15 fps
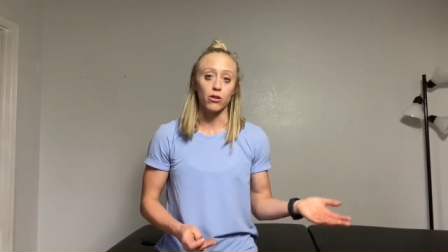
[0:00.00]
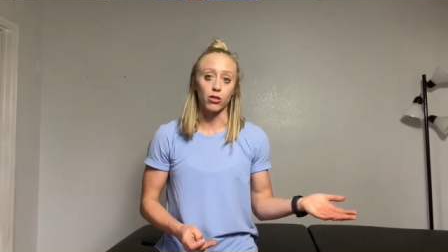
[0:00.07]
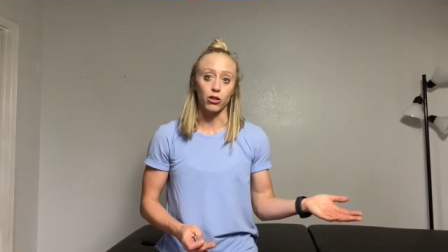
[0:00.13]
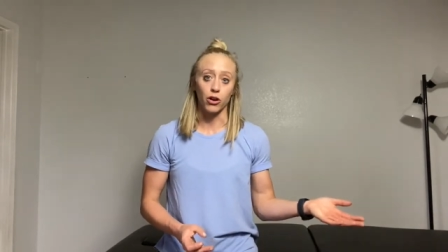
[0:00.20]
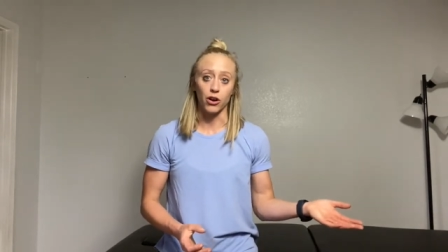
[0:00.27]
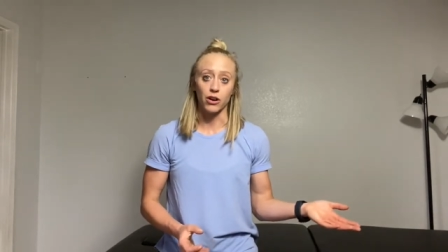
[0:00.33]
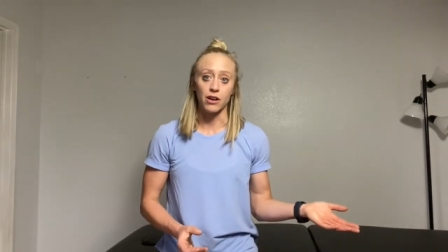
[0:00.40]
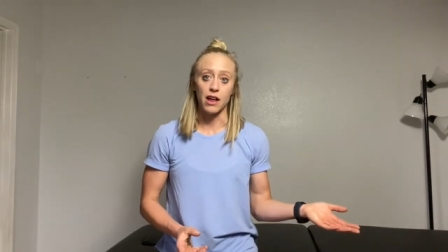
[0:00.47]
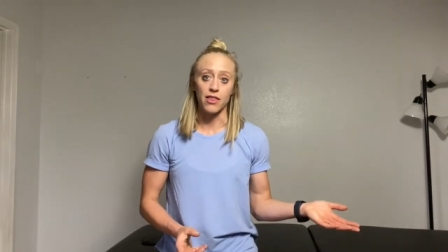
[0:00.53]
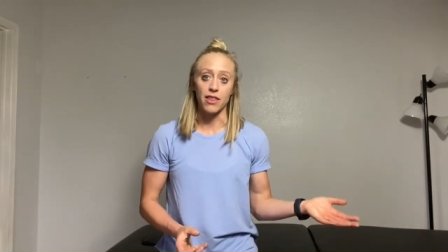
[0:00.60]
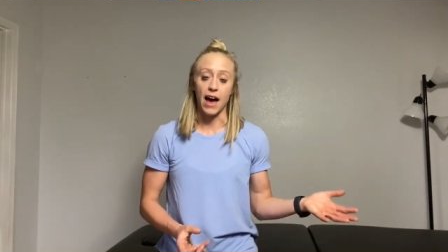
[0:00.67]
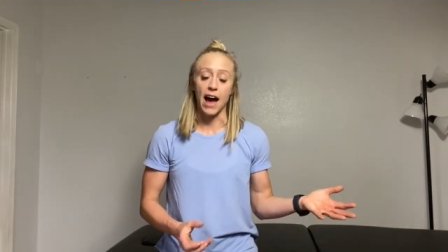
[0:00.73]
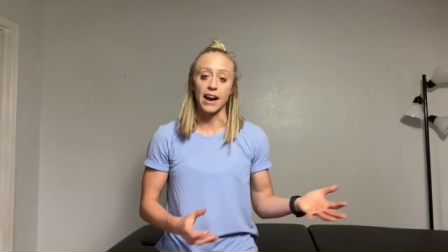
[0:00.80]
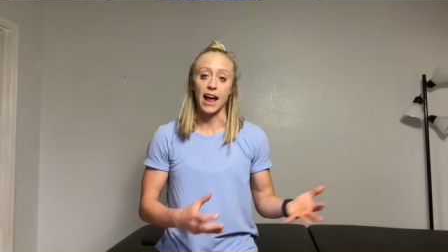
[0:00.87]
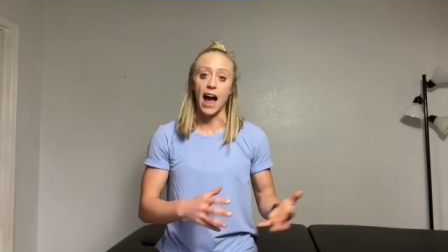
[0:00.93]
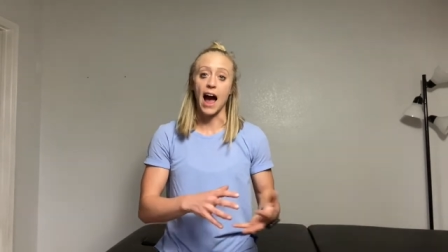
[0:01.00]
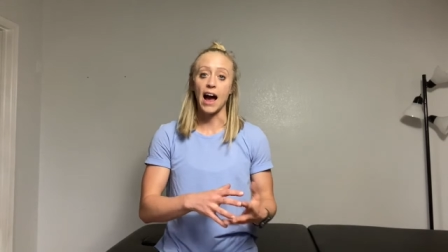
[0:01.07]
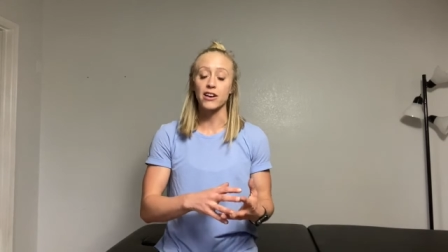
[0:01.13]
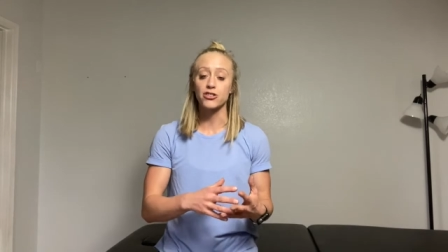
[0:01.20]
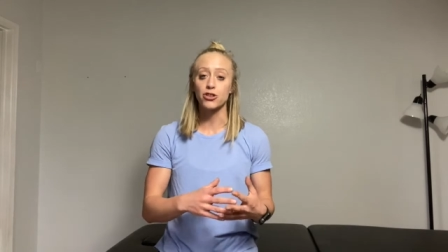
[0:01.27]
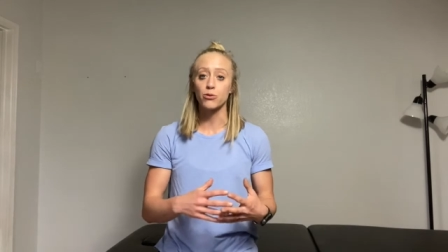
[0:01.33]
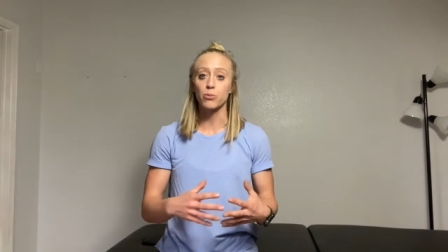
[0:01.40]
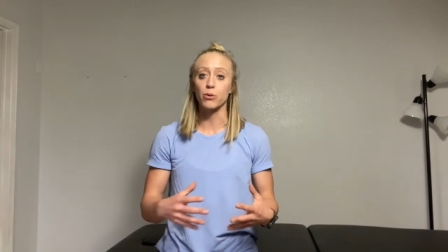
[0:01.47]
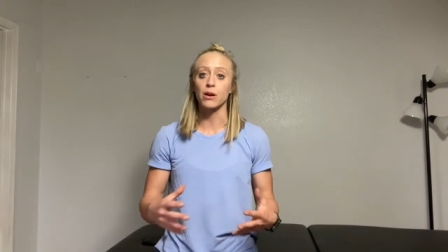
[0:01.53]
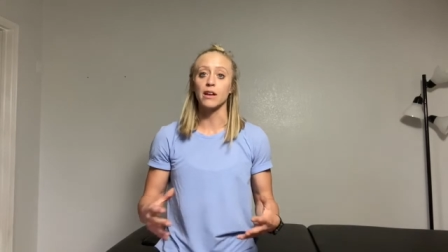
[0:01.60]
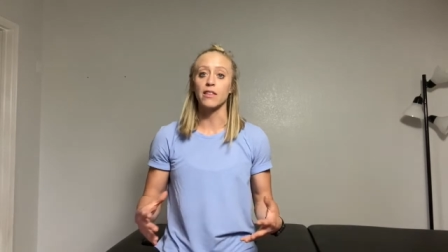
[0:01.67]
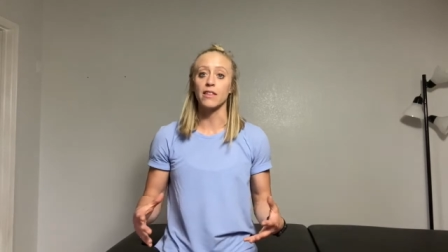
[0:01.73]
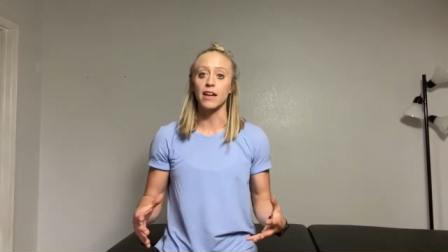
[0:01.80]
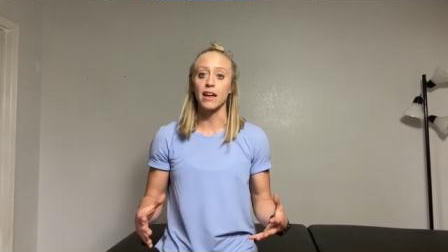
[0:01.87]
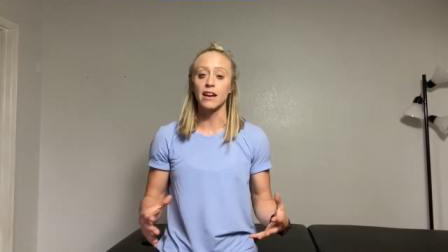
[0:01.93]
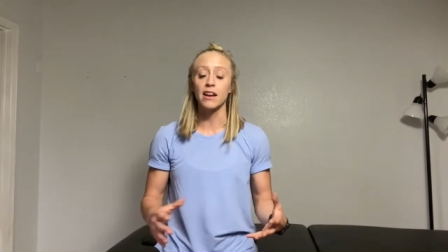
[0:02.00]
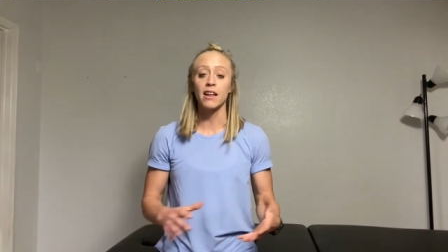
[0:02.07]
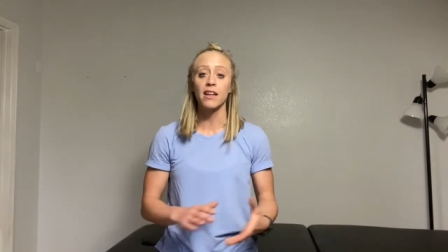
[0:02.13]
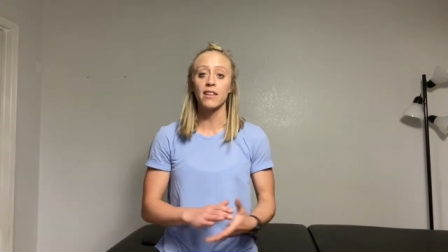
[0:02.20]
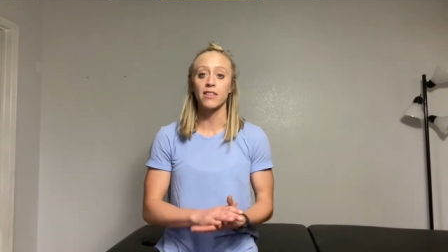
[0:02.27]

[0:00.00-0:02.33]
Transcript: learned that as you breathe in,